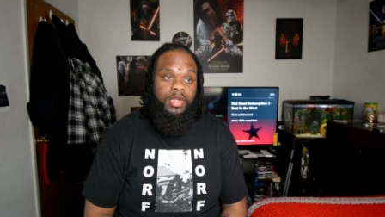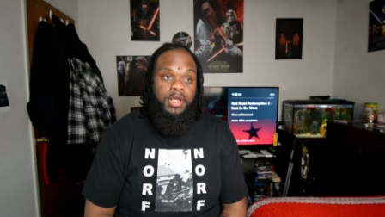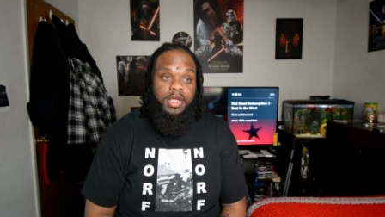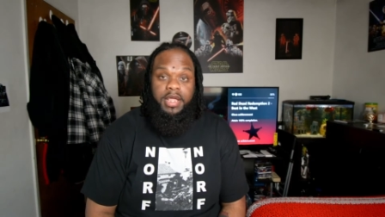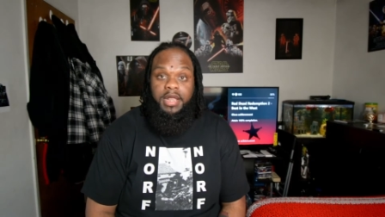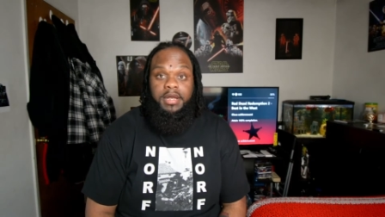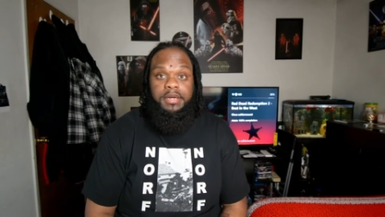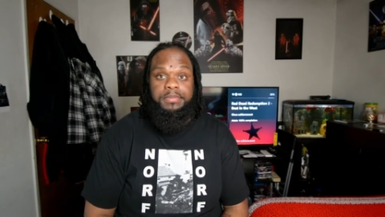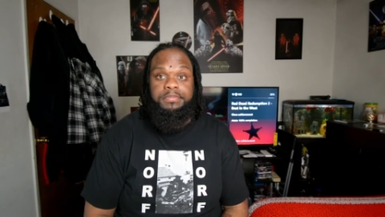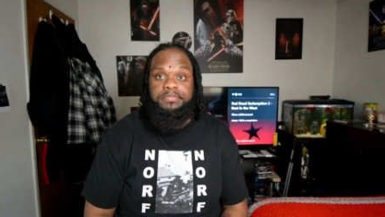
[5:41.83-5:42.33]

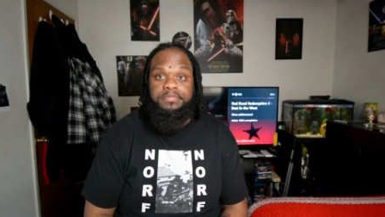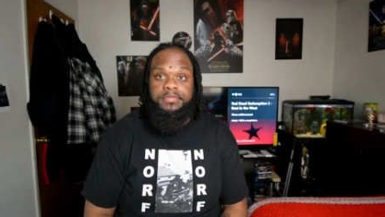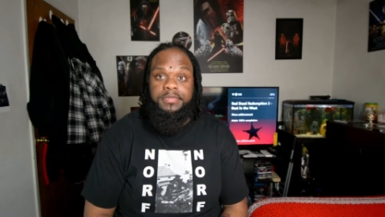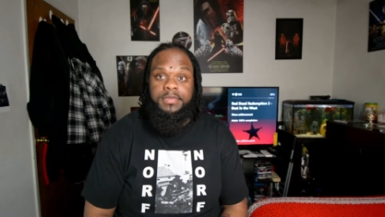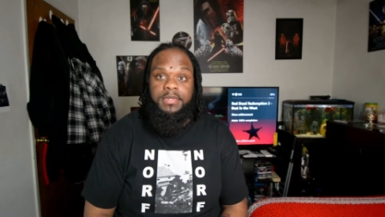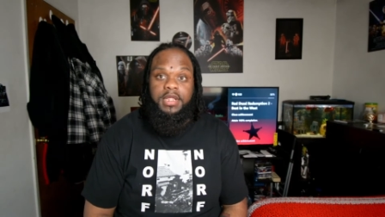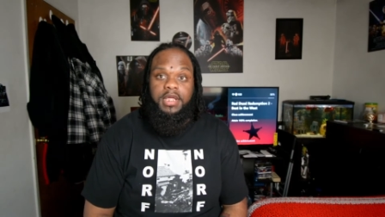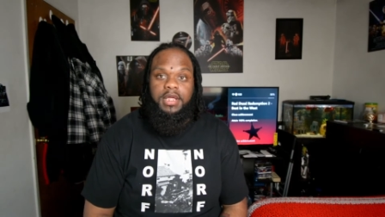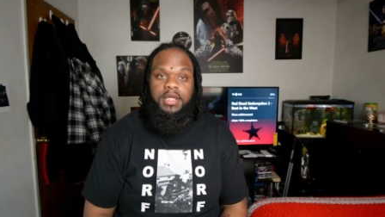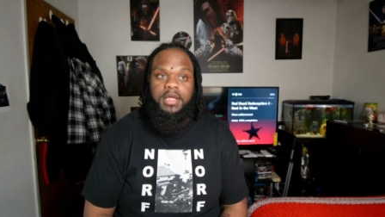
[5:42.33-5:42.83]
And
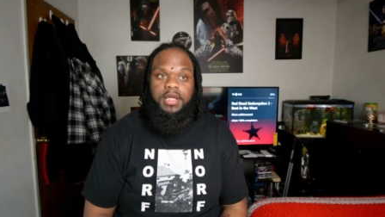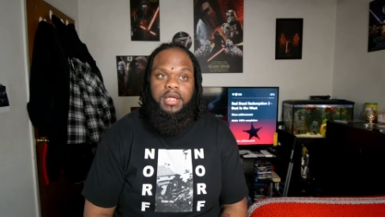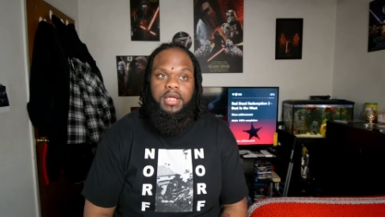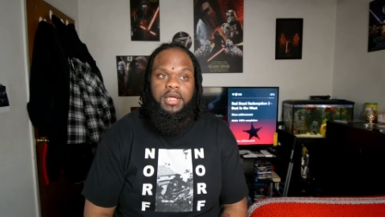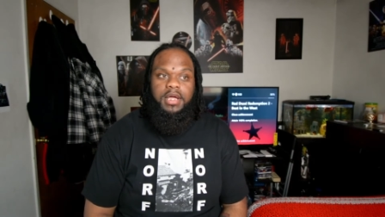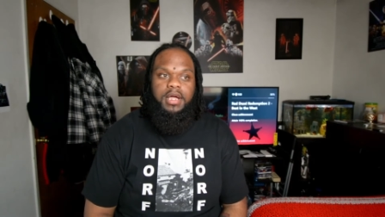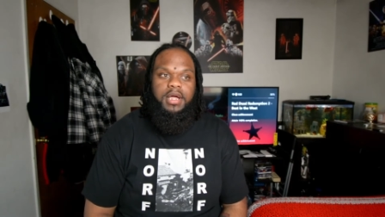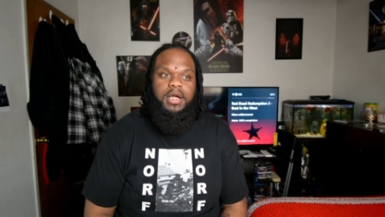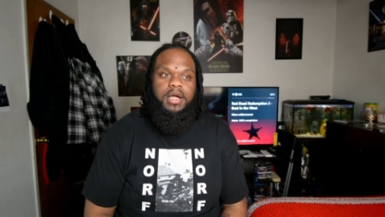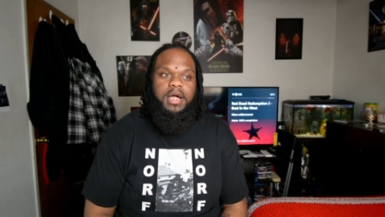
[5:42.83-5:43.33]

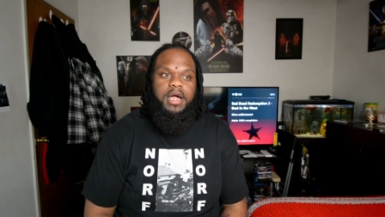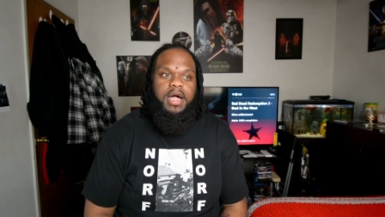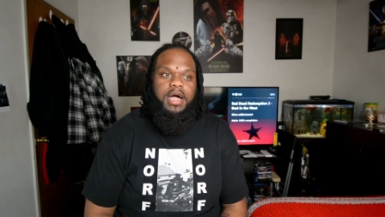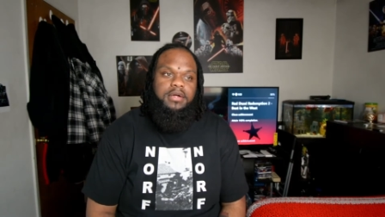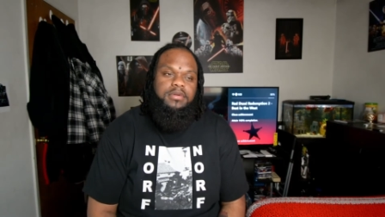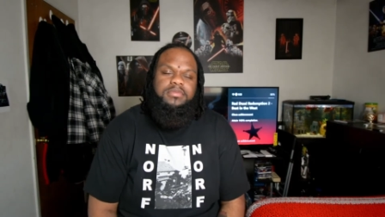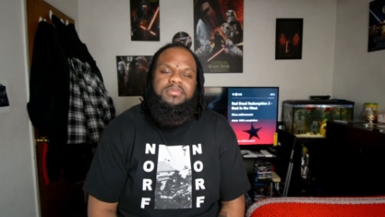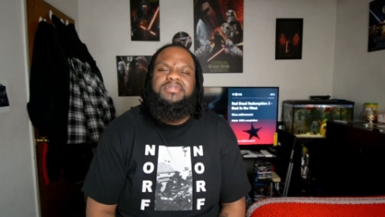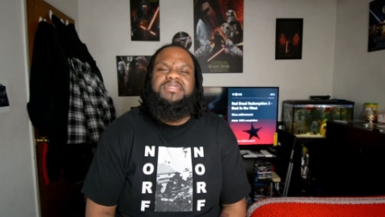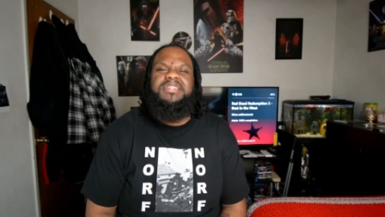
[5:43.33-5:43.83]
I
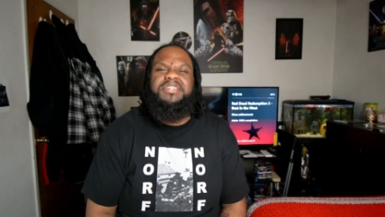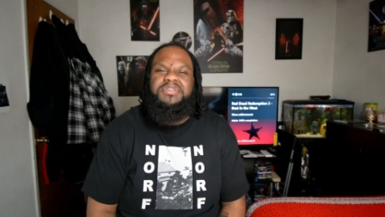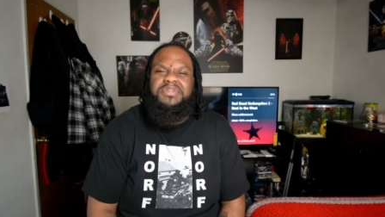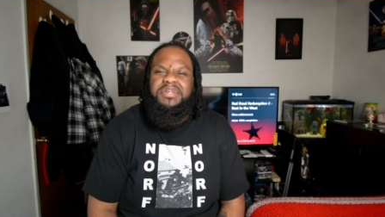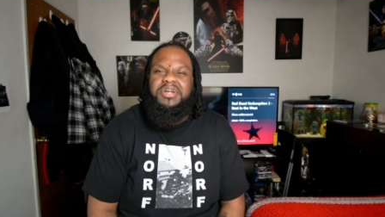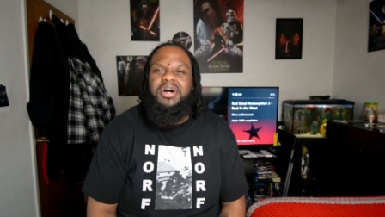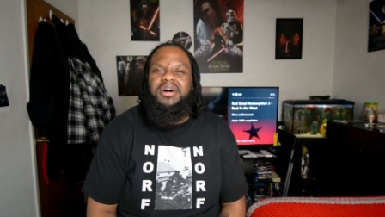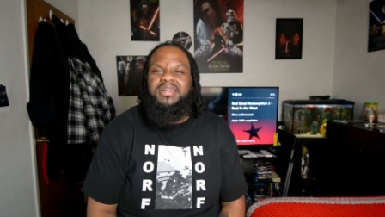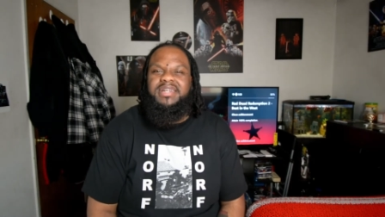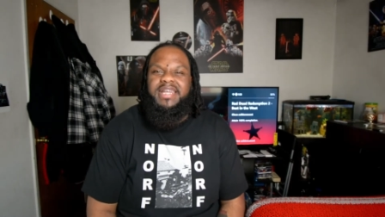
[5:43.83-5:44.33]
don't, you can
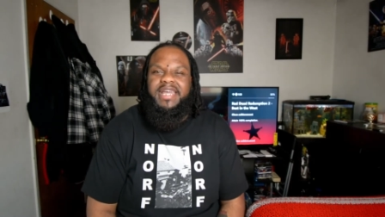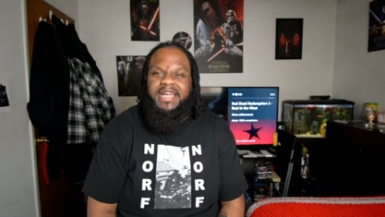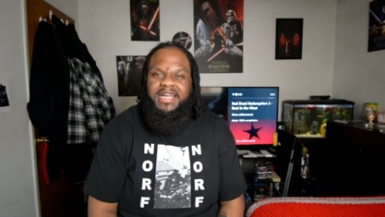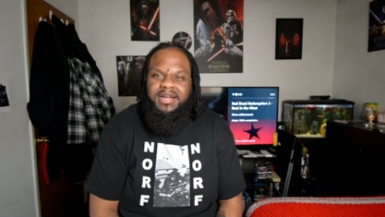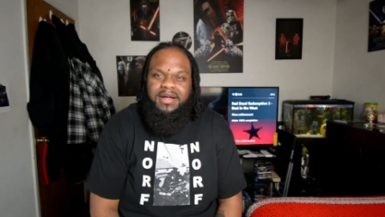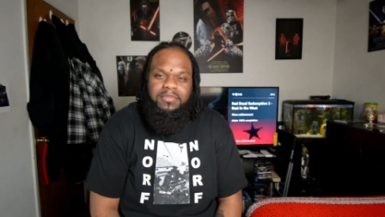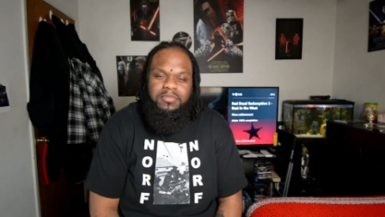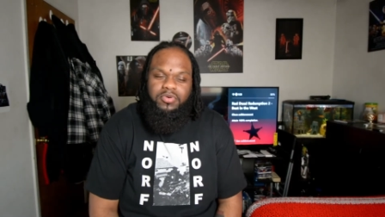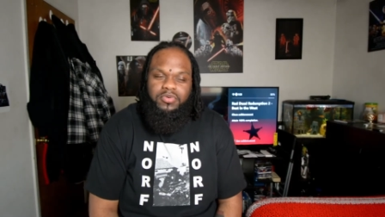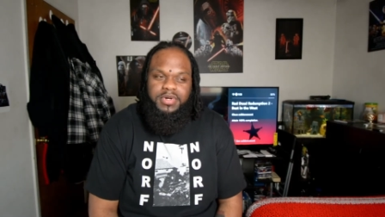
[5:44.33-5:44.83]
call it negative.
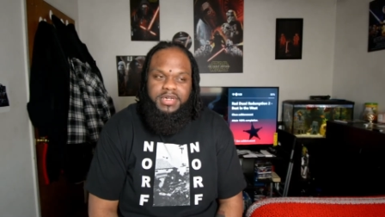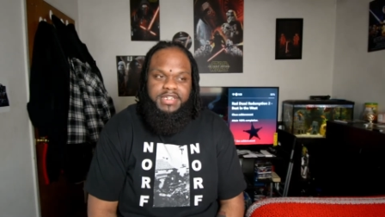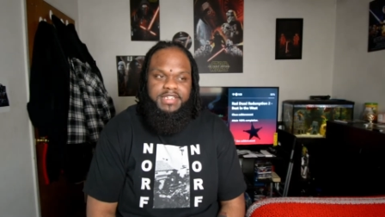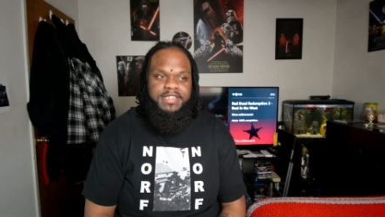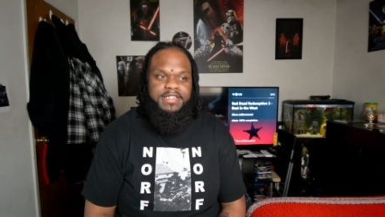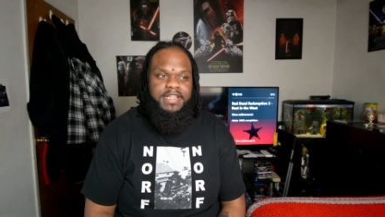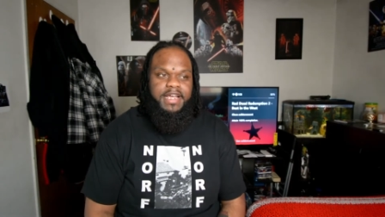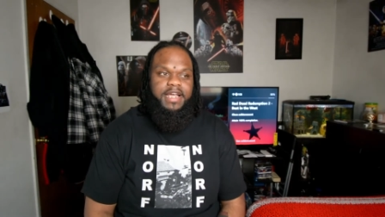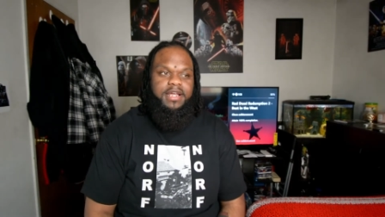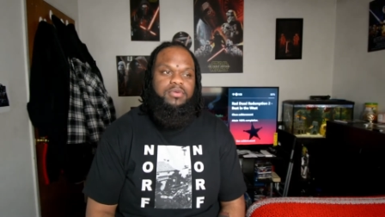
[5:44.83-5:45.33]
I'm a
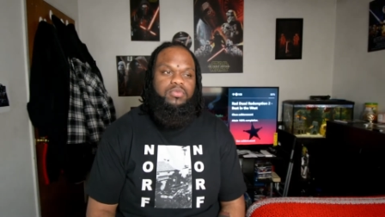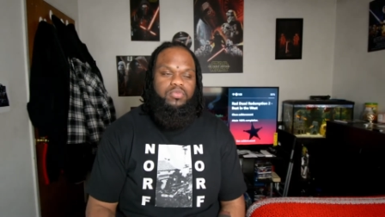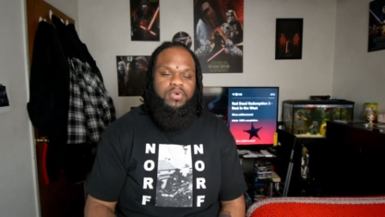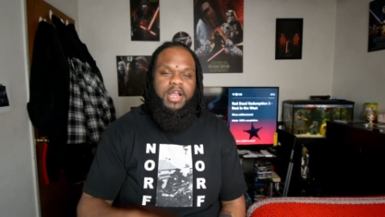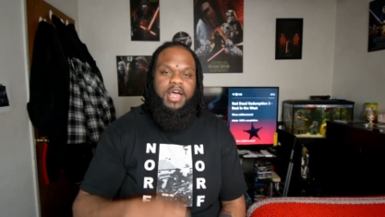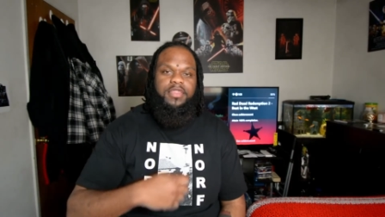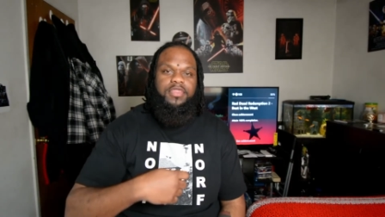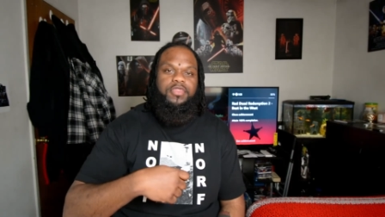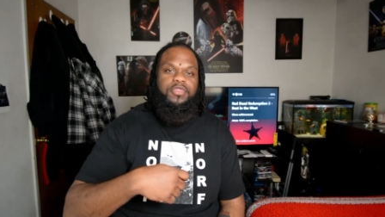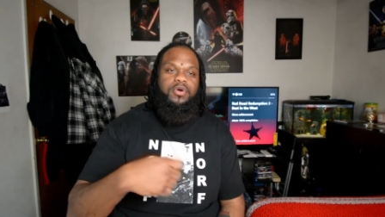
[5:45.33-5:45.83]
realist. Like, when
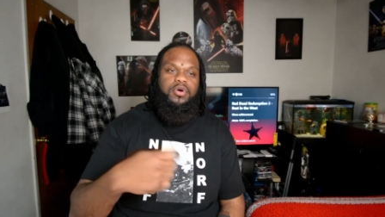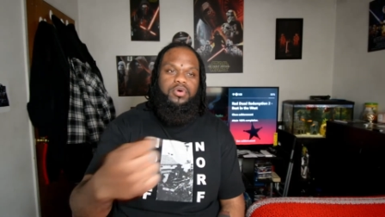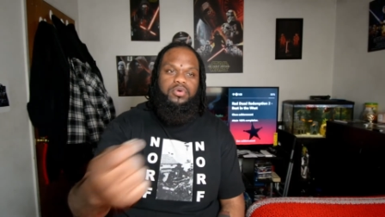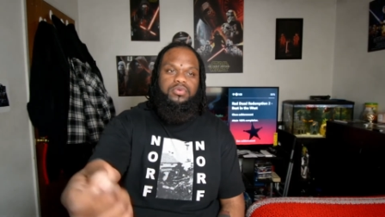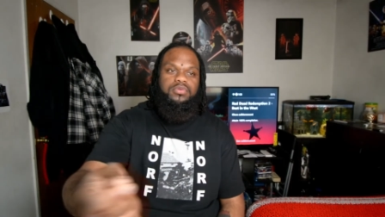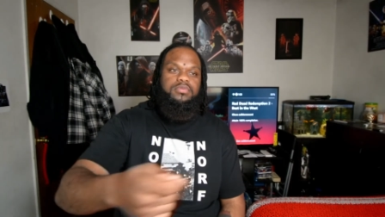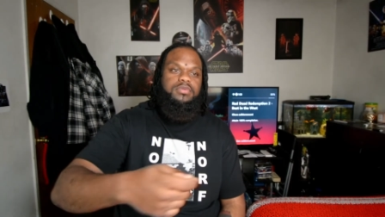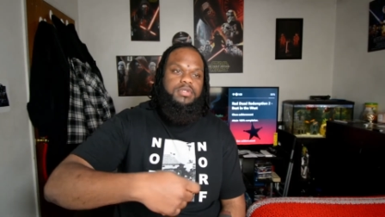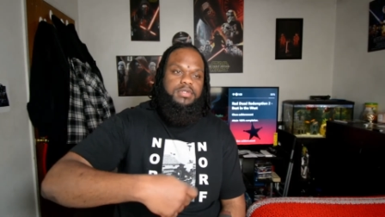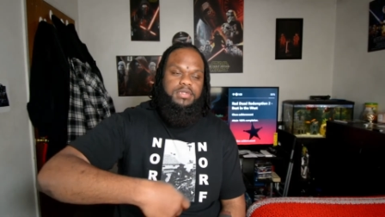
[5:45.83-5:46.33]
I
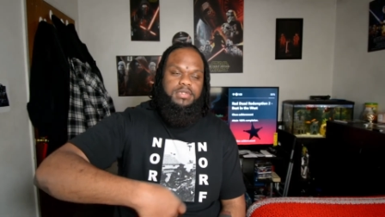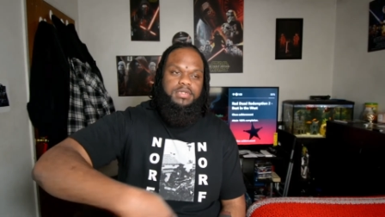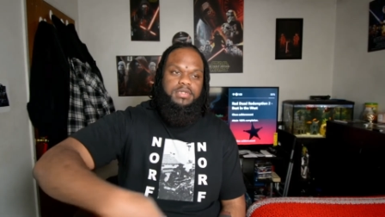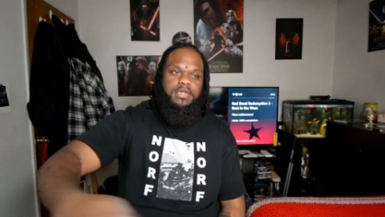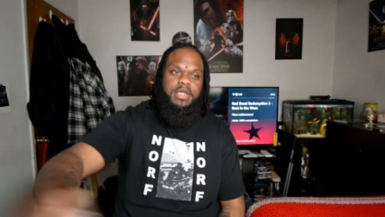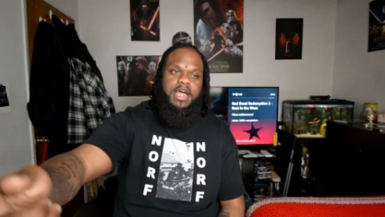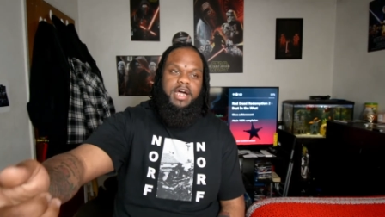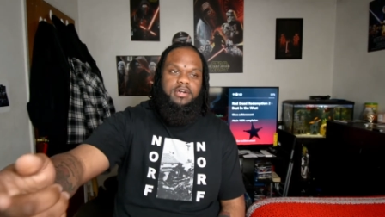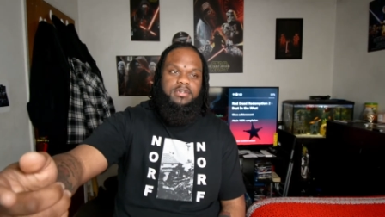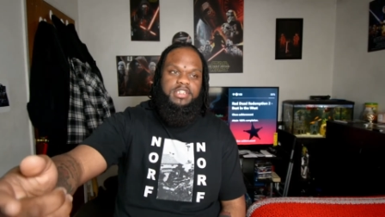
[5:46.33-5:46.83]
throw
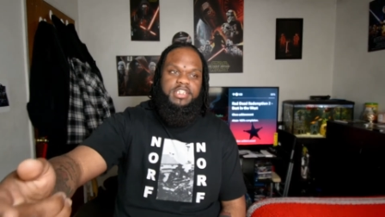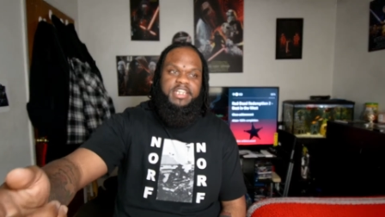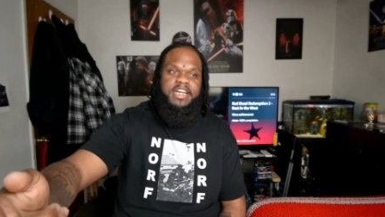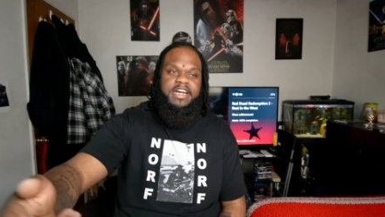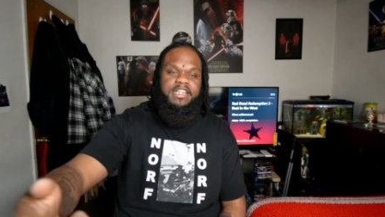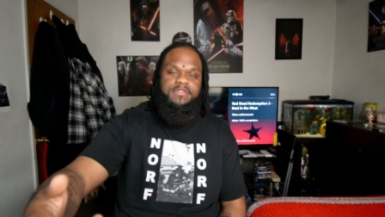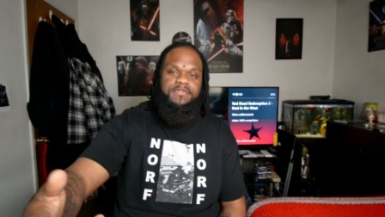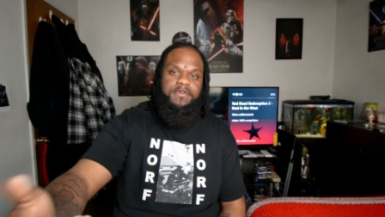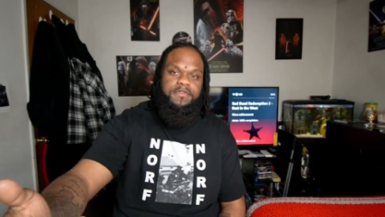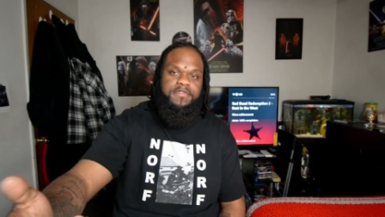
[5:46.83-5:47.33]
out
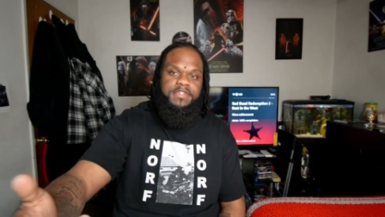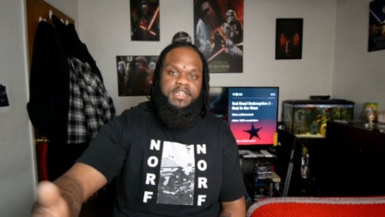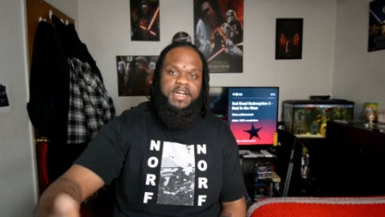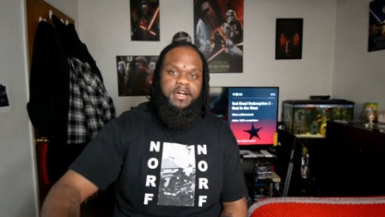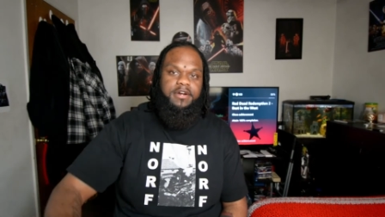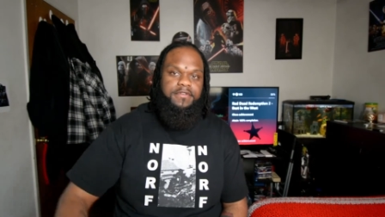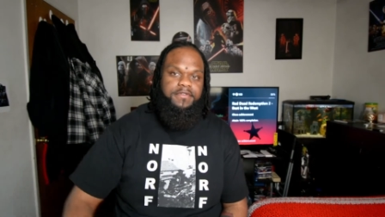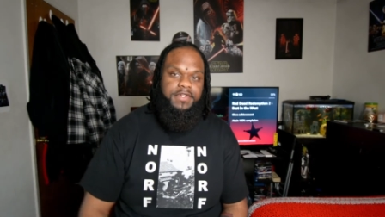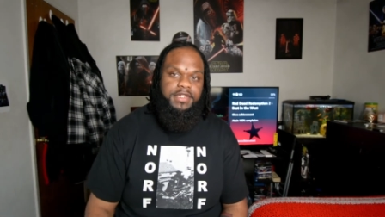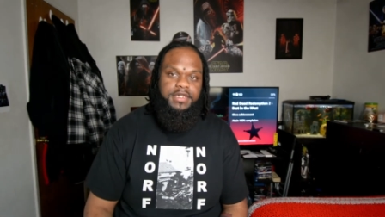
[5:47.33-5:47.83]
shots for
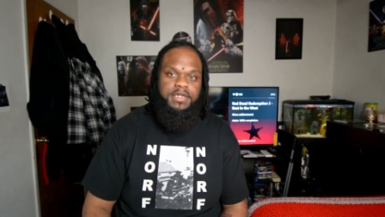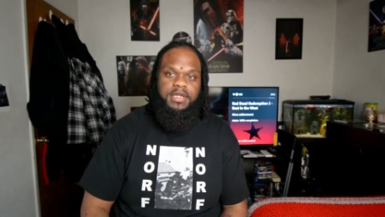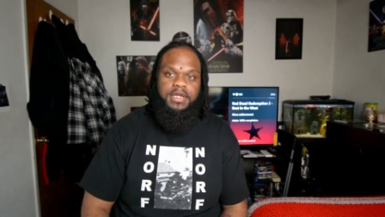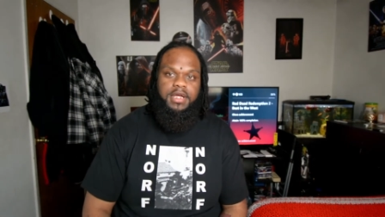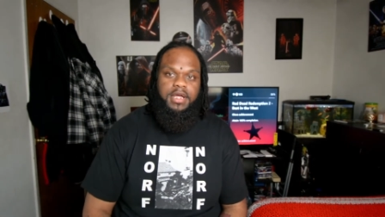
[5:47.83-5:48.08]
photography,